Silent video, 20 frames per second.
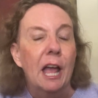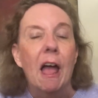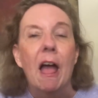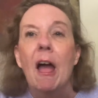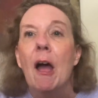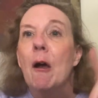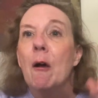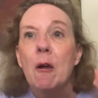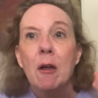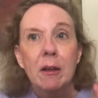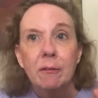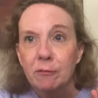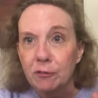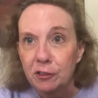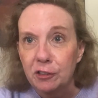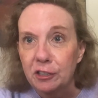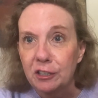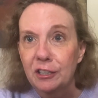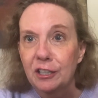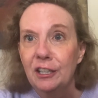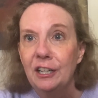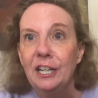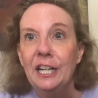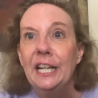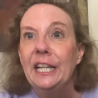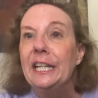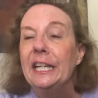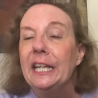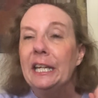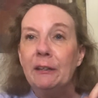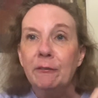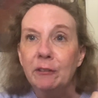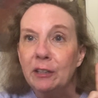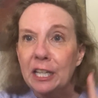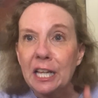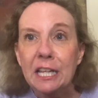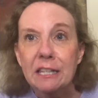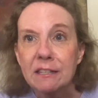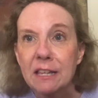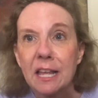However, even
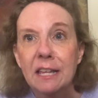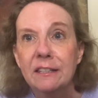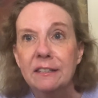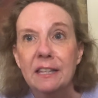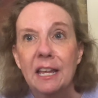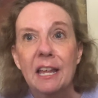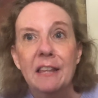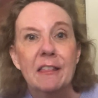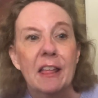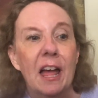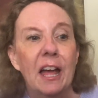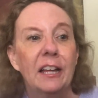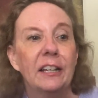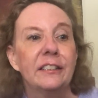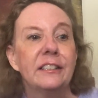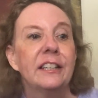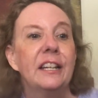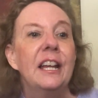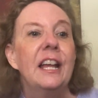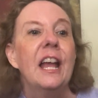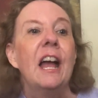as I say that,